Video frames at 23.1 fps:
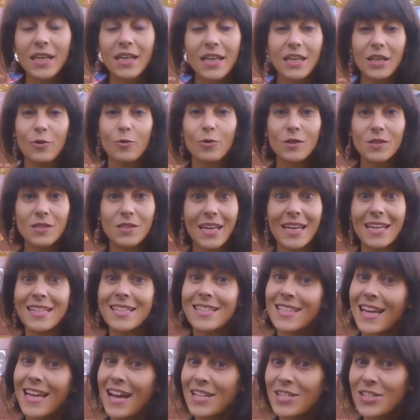He was a
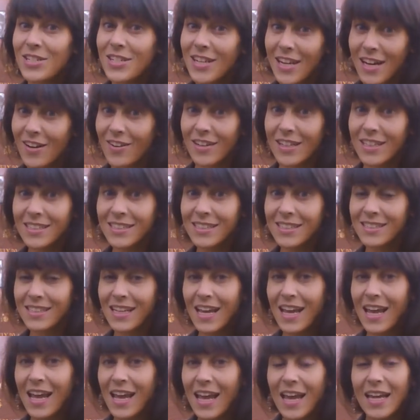Sagittarius
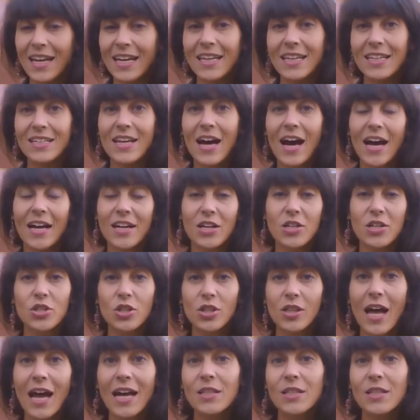and he died on July